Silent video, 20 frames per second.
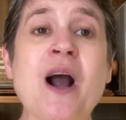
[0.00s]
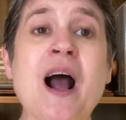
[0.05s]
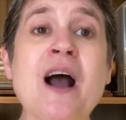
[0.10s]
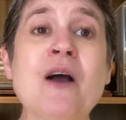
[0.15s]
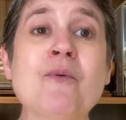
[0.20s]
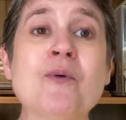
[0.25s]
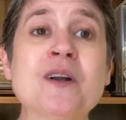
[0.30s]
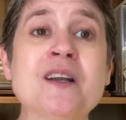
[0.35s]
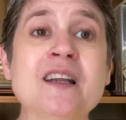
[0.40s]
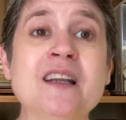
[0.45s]
I
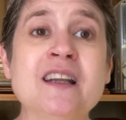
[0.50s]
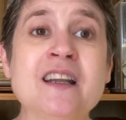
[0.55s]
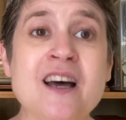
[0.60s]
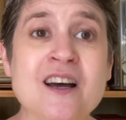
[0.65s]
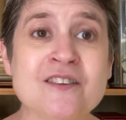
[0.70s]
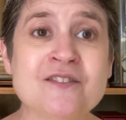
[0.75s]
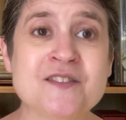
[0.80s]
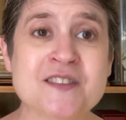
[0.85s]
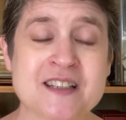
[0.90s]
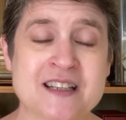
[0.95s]
would
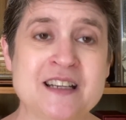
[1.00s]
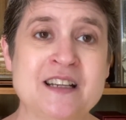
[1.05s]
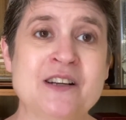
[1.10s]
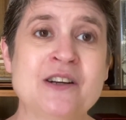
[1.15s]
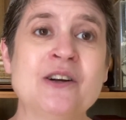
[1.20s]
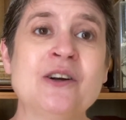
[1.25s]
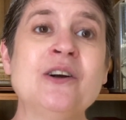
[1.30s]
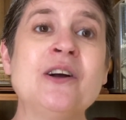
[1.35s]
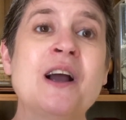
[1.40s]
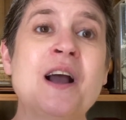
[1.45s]
love to
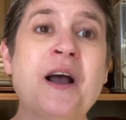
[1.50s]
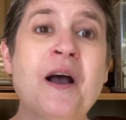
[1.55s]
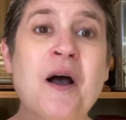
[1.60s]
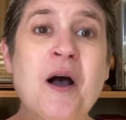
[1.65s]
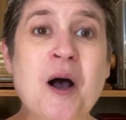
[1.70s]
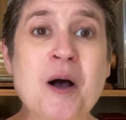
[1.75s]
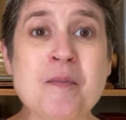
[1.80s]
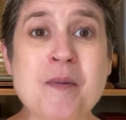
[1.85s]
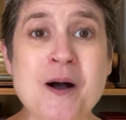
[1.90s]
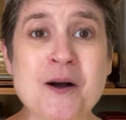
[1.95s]
hear
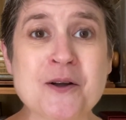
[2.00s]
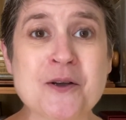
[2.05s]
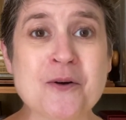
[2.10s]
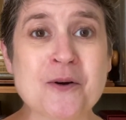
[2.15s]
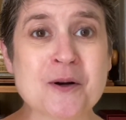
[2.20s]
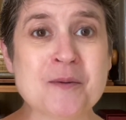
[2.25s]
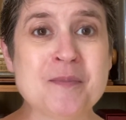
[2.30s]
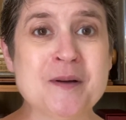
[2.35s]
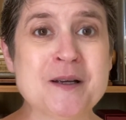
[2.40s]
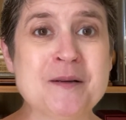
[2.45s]
about
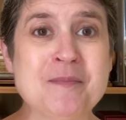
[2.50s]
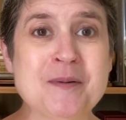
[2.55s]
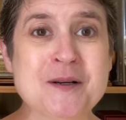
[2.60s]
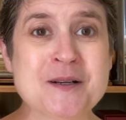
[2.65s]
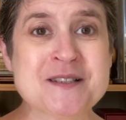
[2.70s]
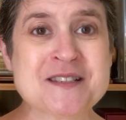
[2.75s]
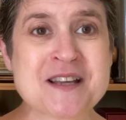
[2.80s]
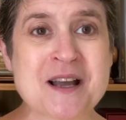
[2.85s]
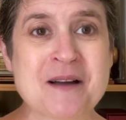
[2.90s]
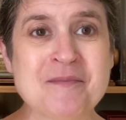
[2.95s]
your big
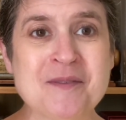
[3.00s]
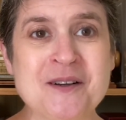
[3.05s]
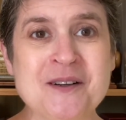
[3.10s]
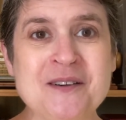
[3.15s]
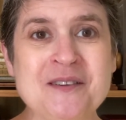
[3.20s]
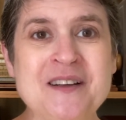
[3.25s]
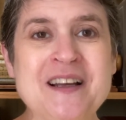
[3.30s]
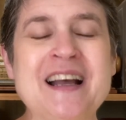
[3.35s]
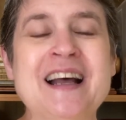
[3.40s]
book summer.